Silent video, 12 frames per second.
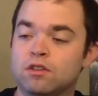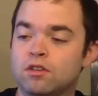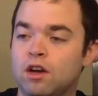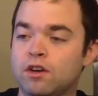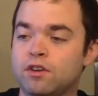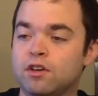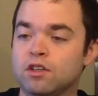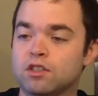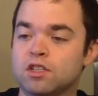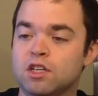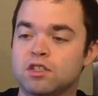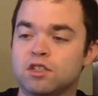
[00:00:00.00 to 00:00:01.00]
On here it
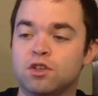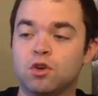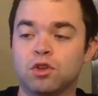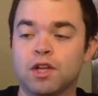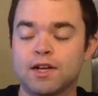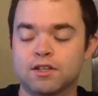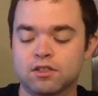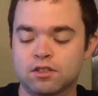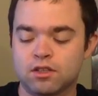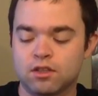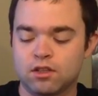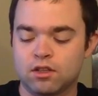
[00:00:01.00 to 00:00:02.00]
says no
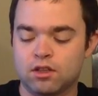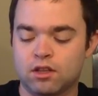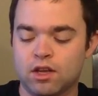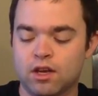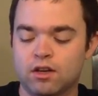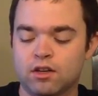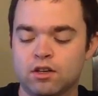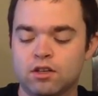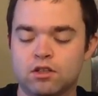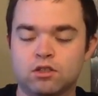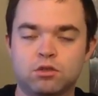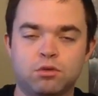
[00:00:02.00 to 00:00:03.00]
less than
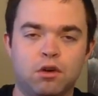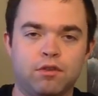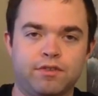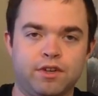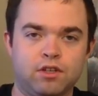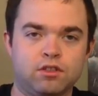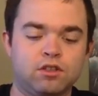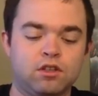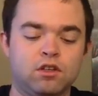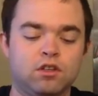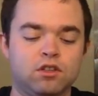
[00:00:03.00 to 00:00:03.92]
12 years.